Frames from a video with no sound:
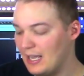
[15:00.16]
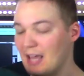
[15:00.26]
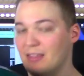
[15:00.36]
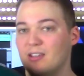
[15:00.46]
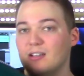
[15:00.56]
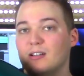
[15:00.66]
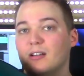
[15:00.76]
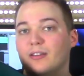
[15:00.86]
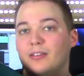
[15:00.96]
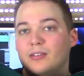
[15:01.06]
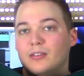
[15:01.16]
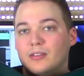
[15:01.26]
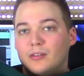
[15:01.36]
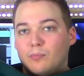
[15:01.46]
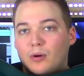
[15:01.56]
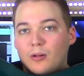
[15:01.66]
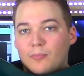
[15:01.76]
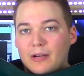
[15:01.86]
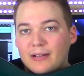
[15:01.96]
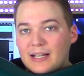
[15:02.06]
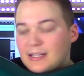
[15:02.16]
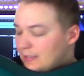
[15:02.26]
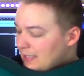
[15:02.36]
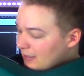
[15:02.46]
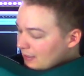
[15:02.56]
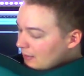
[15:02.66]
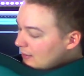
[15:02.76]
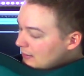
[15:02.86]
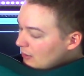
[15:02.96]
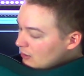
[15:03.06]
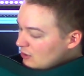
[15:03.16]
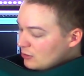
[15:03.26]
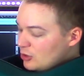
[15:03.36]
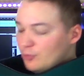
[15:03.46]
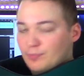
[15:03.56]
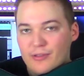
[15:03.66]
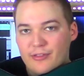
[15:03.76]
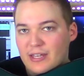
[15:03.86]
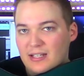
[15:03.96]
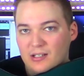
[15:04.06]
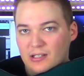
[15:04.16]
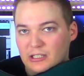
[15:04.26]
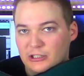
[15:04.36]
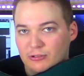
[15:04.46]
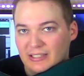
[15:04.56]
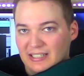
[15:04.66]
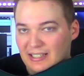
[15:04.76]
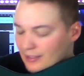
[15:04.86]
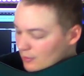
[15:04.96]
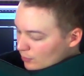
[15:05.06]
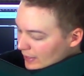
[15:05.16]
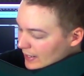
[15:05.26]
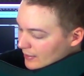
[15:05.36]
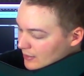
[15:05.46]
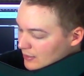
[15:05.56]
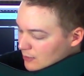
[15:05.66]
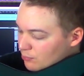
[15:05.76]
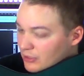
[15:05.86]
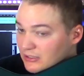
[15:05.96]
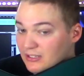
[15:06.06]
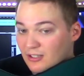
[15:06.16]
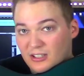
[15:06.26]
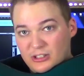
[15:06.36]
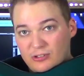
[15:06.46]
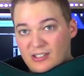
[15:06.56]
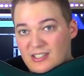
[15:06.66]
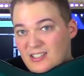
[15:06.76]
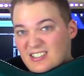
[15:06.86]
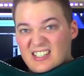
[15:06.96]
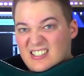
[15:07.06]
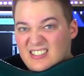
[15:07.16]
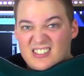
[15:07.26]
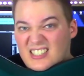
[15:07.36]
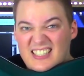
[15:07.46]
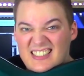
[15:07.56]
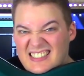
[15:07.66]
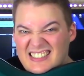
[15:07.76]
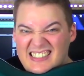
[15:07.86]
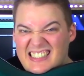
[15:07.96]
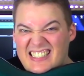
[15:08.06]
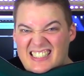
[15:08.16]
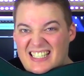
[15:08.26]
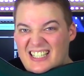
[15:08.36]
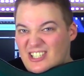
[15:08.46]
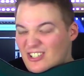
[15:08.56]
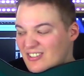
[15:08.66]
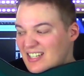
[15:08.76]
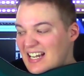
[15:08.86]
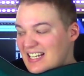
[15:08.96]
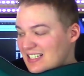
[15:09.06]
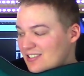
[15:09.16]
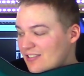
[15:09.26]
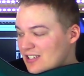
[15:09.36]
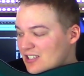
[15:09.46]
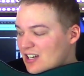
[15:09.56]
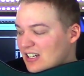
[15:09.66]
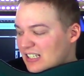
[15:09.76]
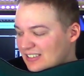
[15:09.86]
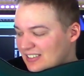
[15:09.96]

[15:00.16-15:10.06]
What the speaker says: And the ball bearing end here, it's also super thick, the string, and the way this bridge is constructed, it doesn't sit so nice into the socket.